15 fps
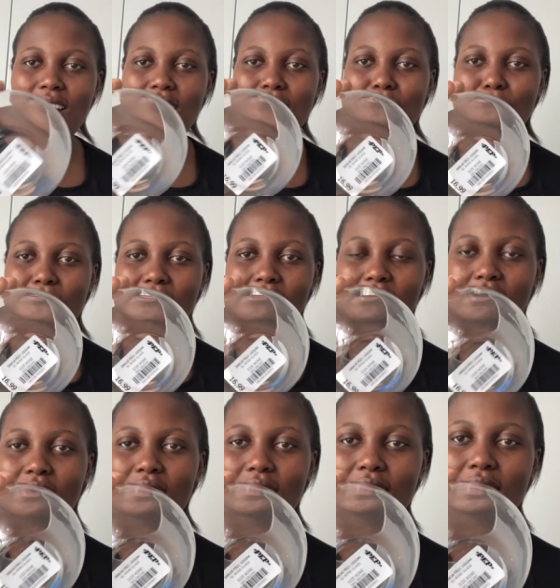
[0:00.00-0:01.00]
oh my
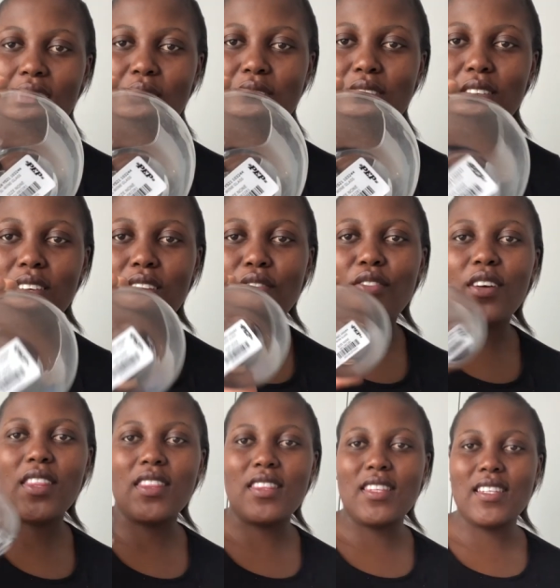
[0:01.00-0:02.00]
god i was looking for
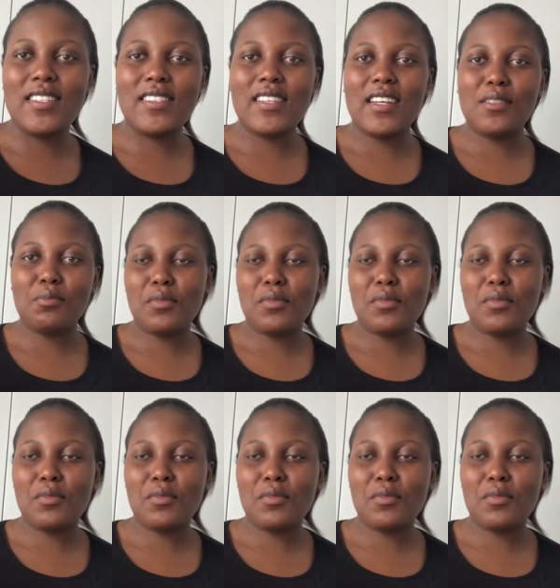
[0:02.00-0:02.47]
these at